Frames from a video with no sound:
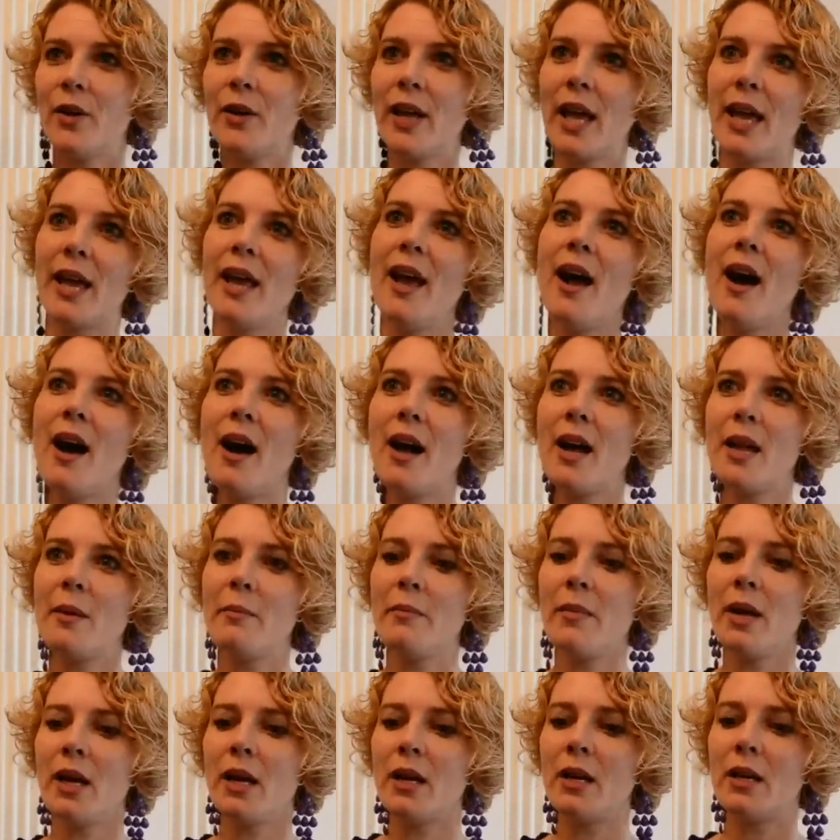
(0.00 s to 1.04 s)
Okay,
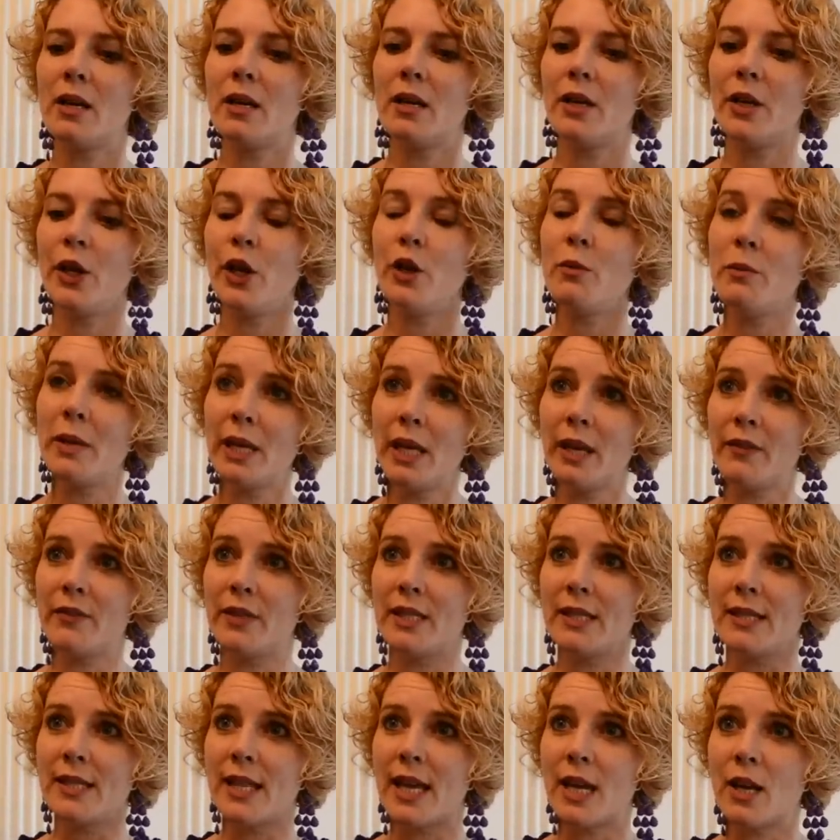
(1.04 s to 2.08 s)
I'm a human
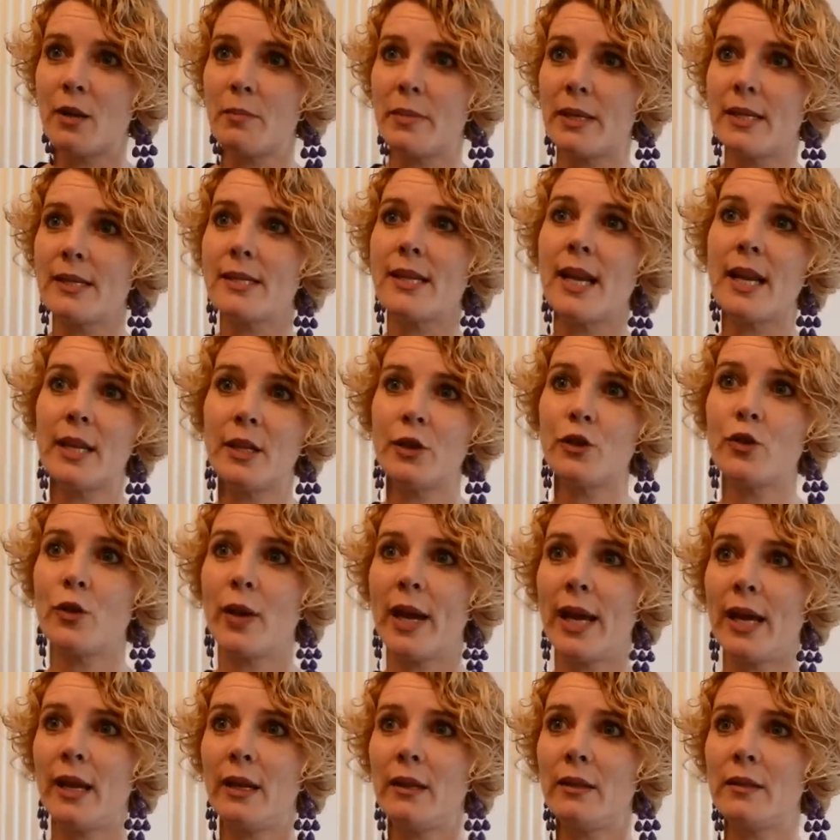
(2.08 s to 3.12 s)
givens therapist and a
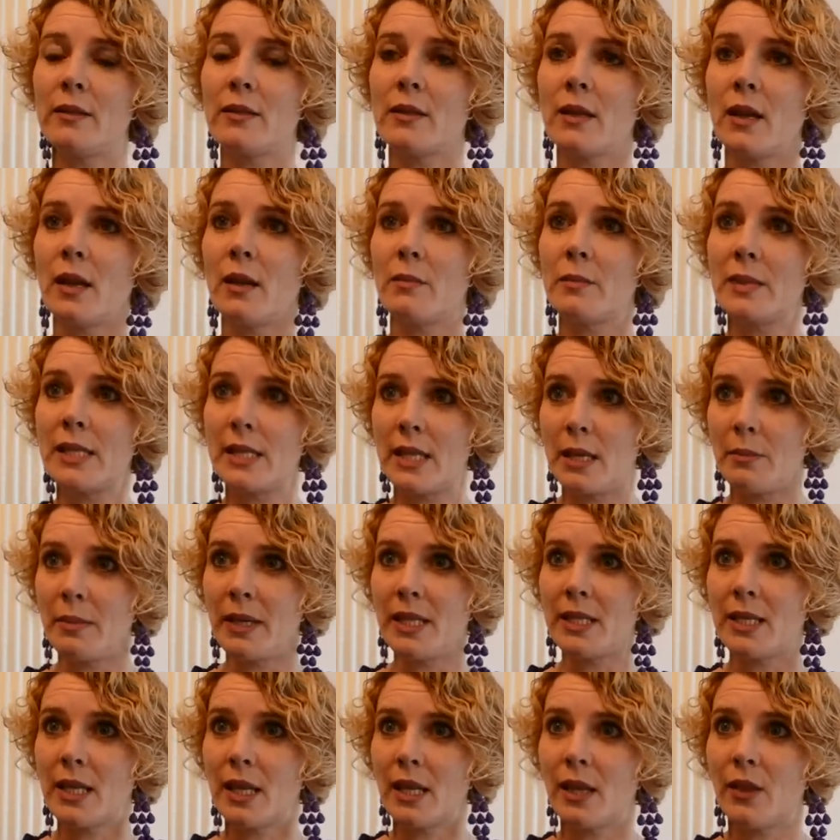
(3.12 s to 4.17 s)
trained
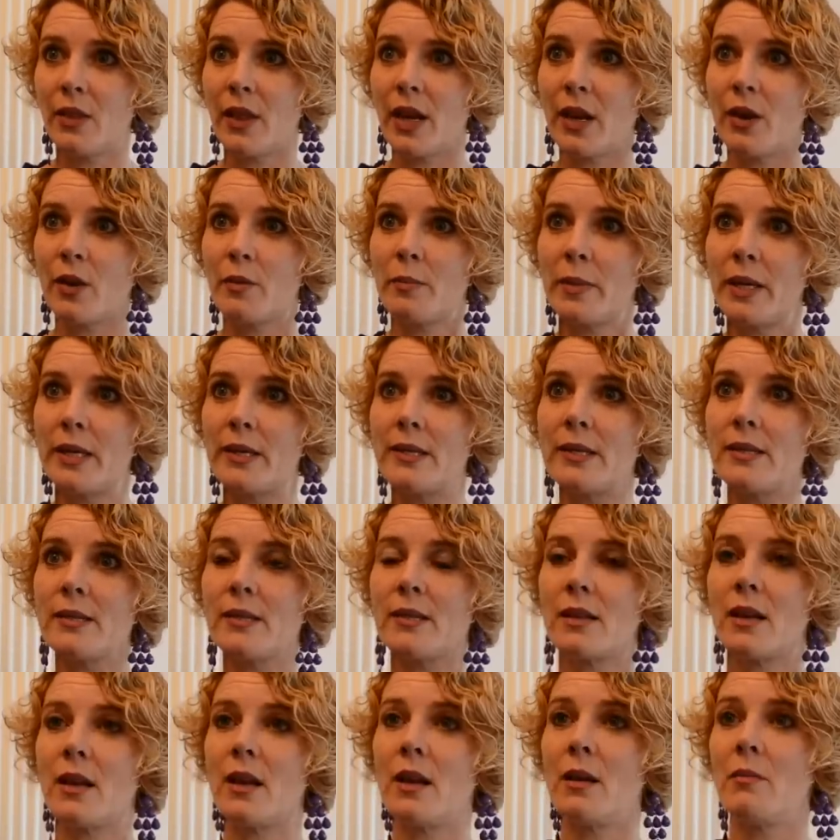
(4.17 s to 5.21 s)
CBT
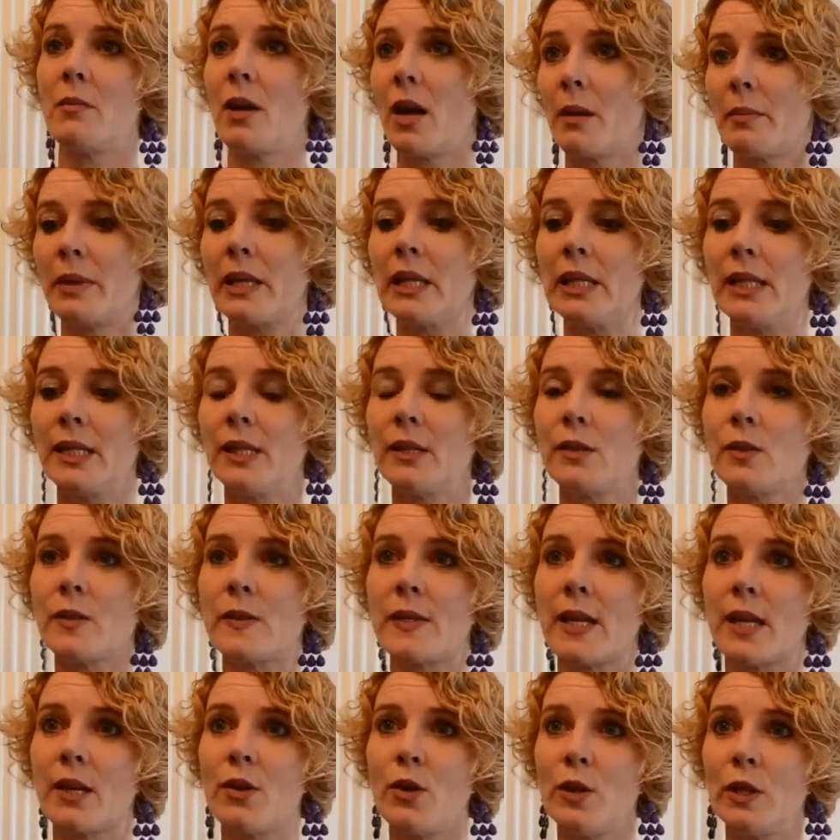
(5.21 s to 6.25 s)
therapist. I'm a clinical
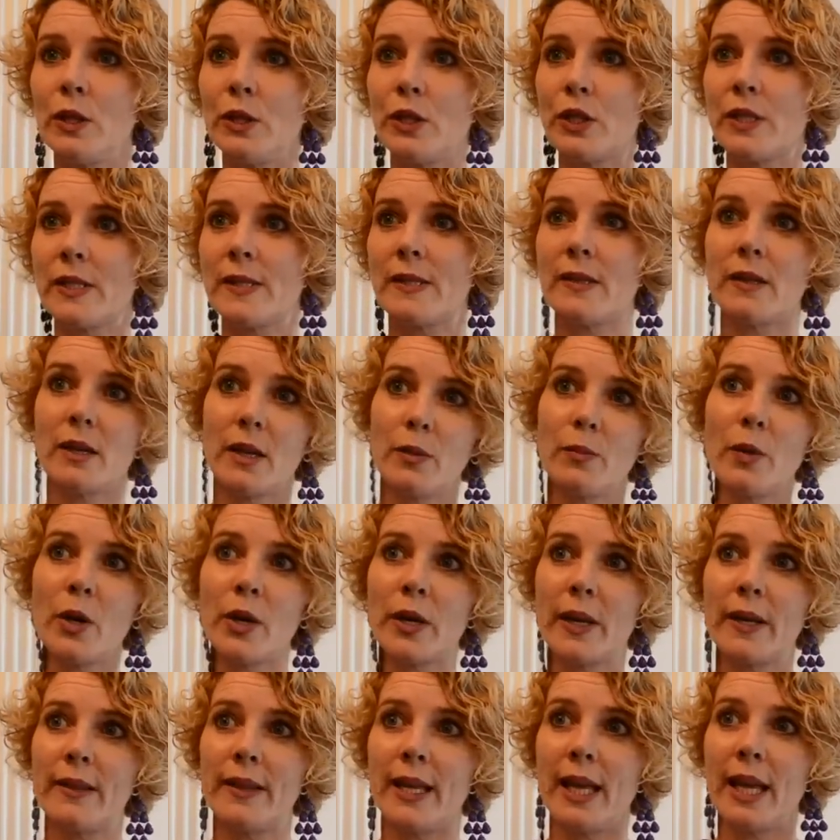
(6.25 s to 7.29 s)
psychologist and I
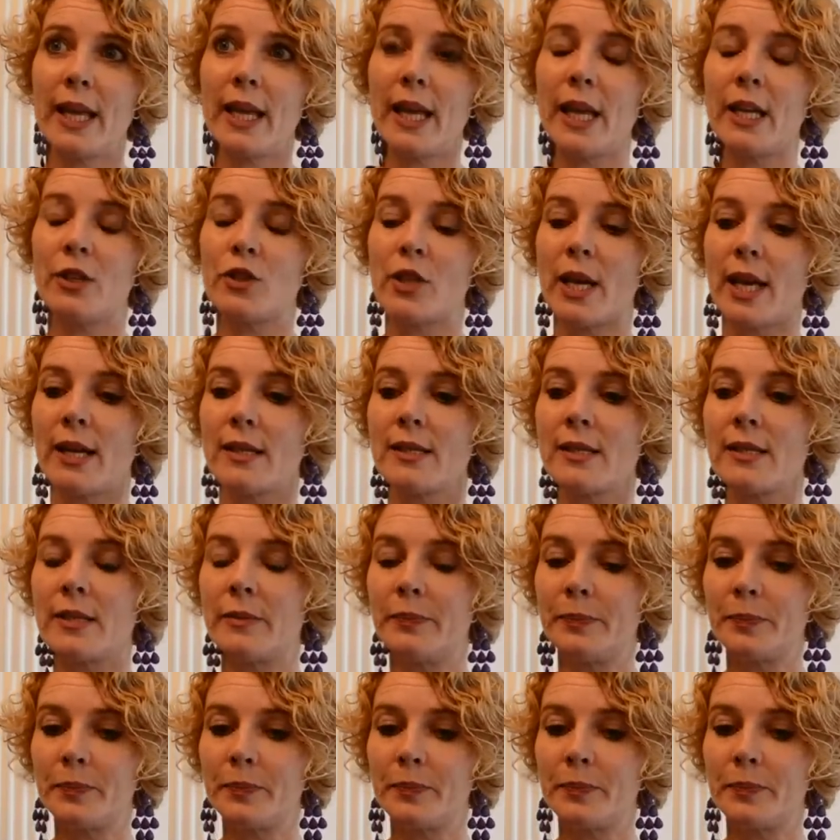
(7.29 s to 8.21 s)
work in the NHS.